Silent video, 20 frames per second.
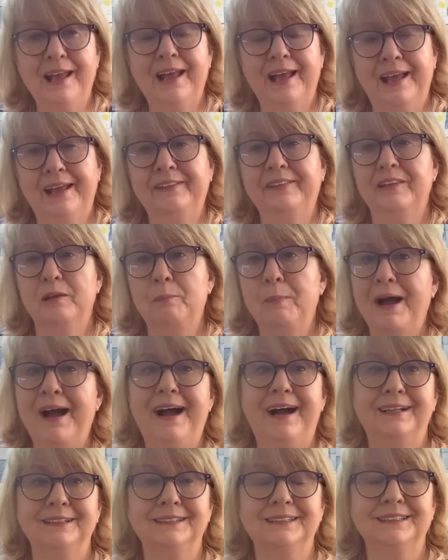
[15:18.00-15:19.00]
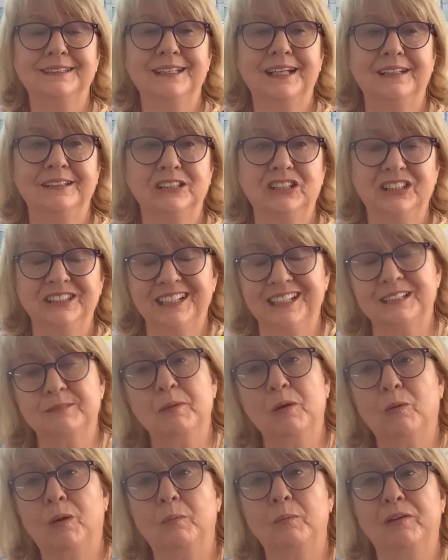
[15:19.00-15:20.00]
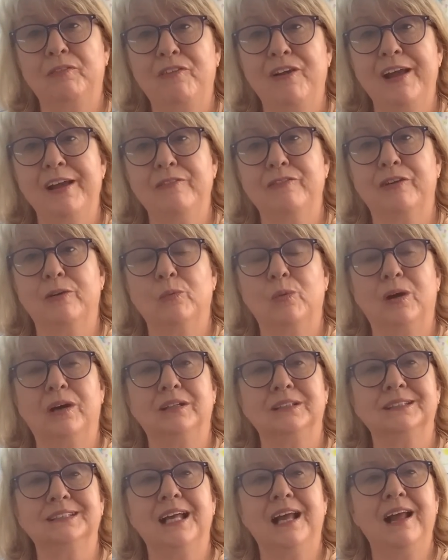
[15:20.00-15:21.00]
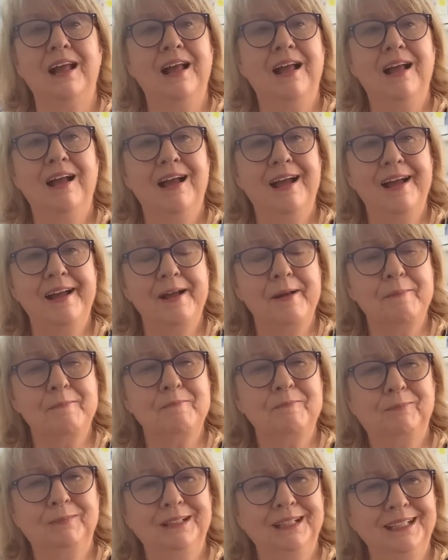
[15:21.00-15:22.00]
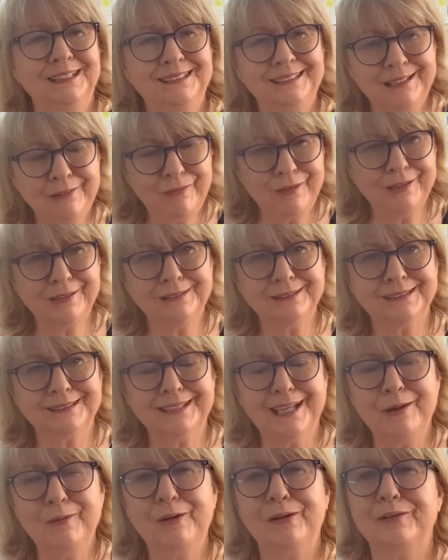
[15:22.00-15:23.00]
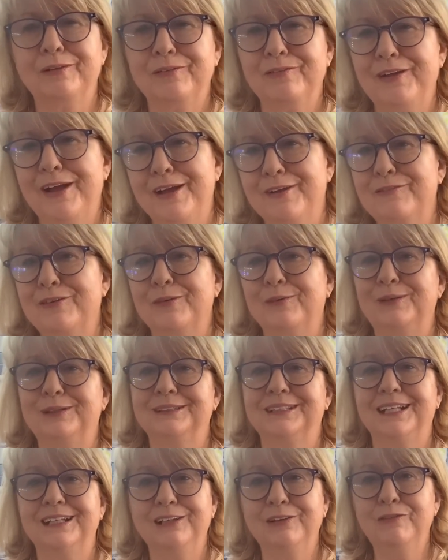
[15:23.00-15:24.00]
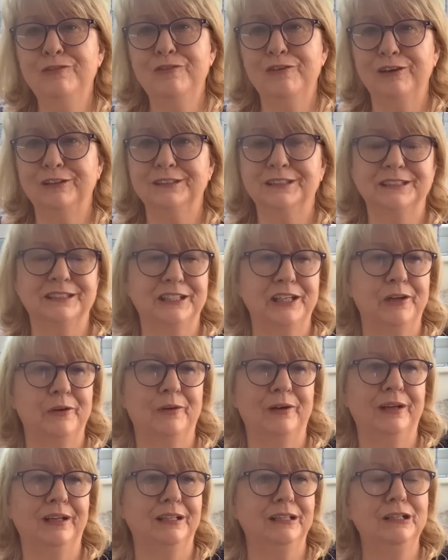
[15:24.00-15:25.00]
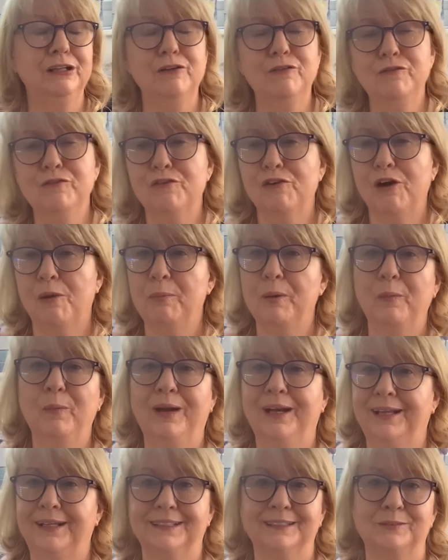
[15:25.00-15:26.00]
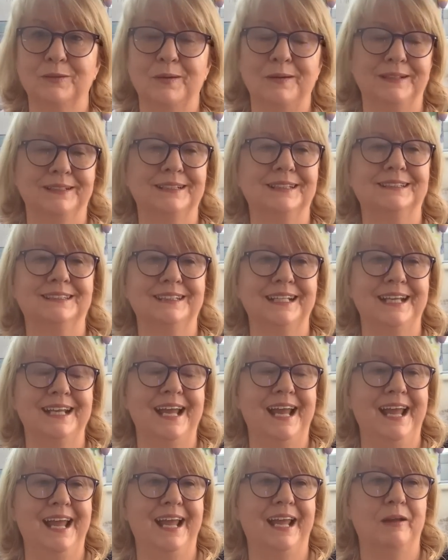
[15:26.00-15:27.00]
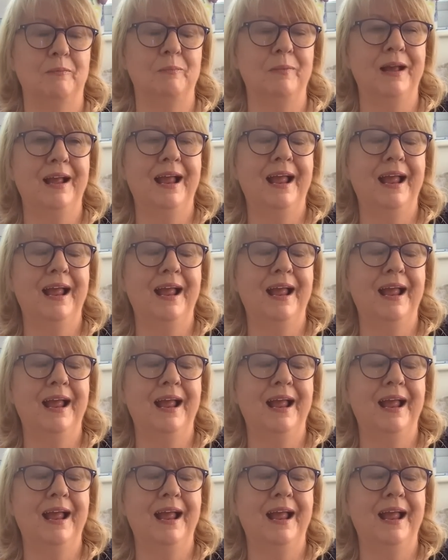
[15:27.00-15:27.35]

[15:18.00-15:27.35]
in the past, and she's asked me what my favourite was. It's difficult to say what the favourite was. I loved Rod Stewart, loved Robbie Williams, we went to see him.